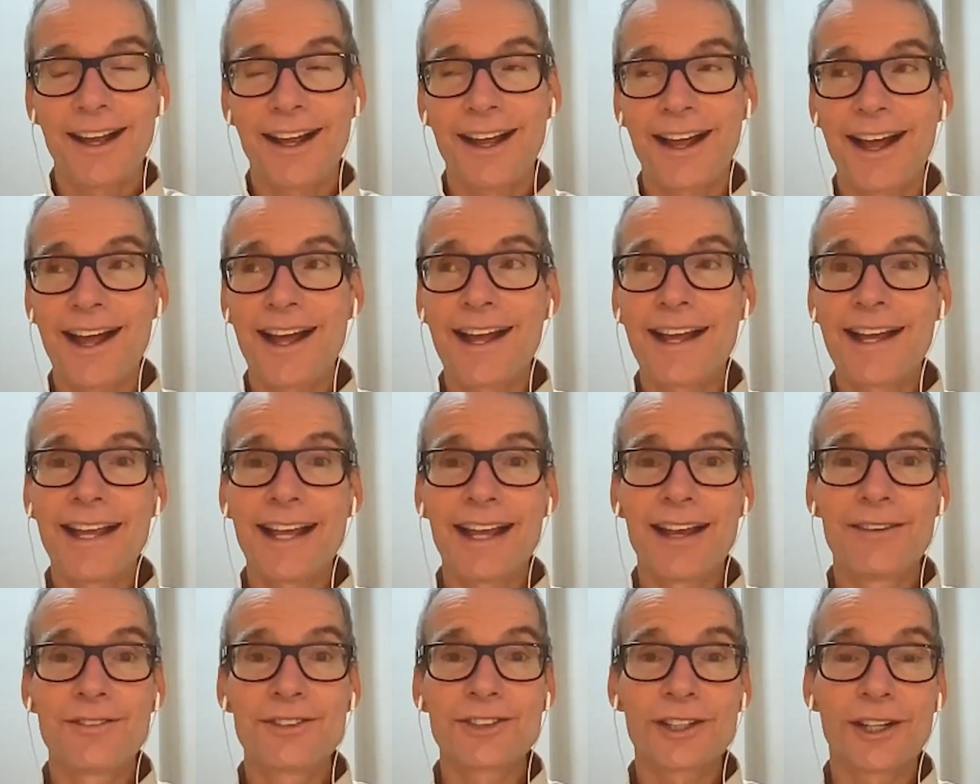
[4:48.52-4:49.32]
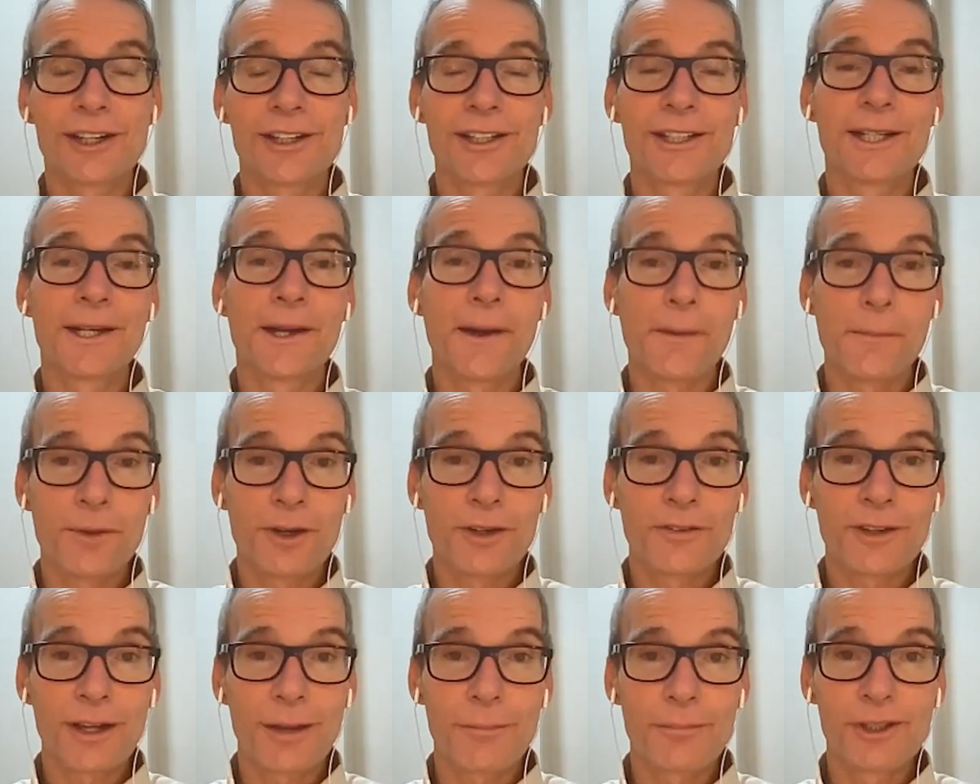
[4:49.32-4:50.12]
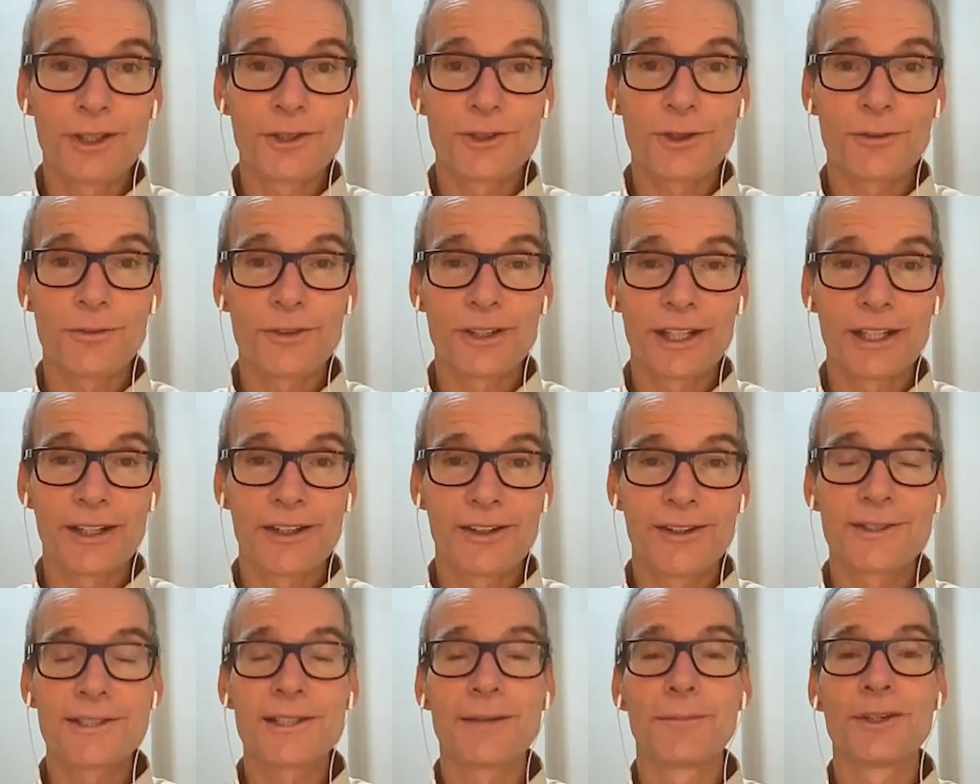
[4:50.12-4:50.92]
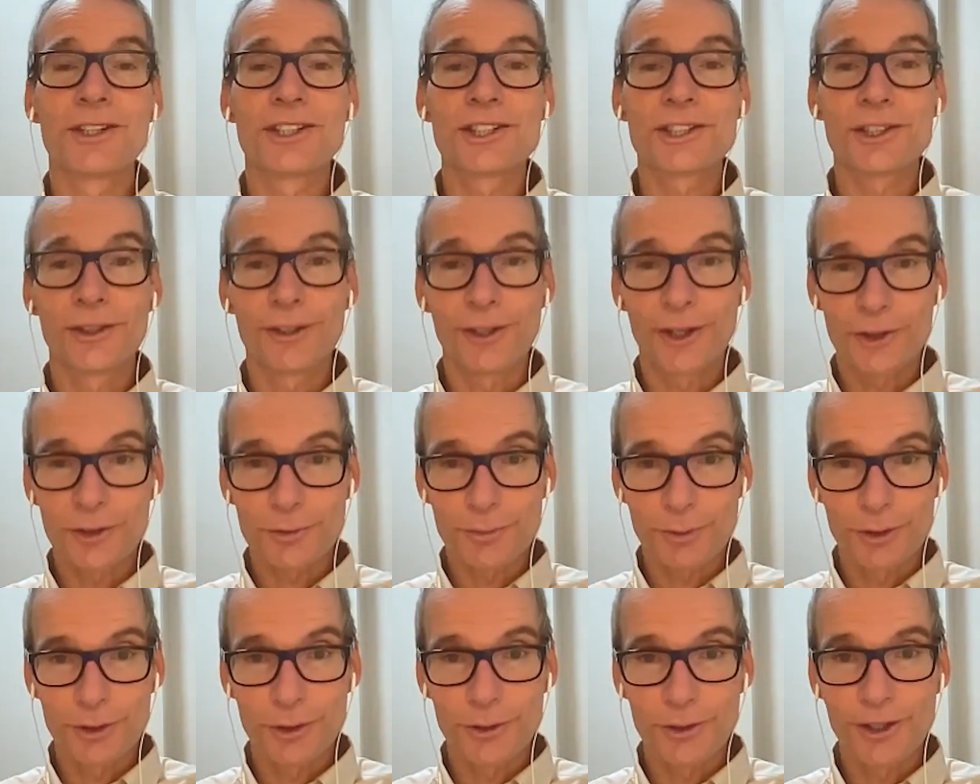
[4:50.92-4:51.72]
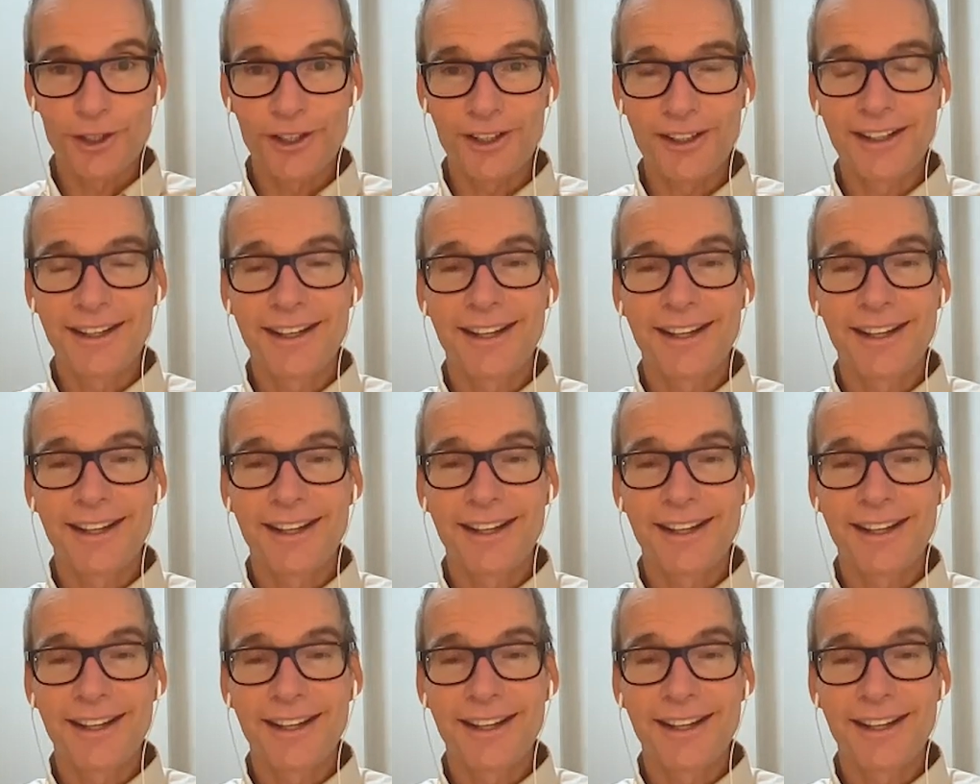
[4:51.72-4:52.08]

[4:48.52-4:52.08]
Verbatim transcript: I have started a number of companies over the years. I'm a serial entrepreneur.